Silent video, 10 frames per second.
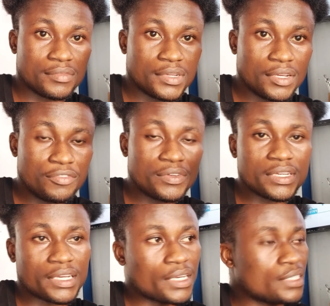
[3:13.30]
if in
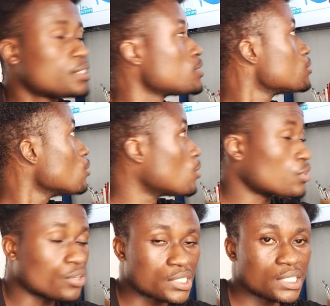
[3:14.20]
case on
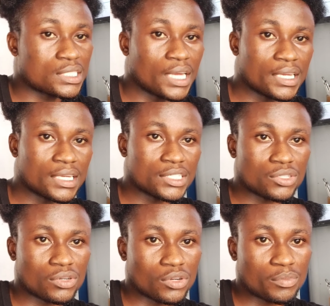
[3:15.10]
your satellite dish
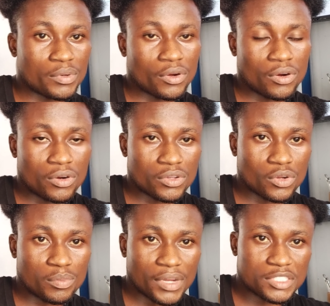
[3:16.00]
on your
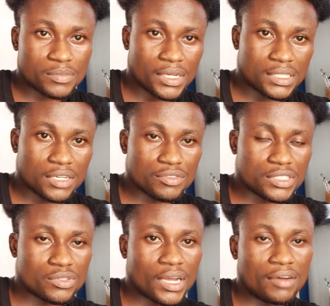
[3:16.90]
plasma
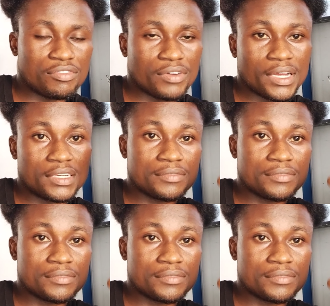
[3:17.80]
television you can't find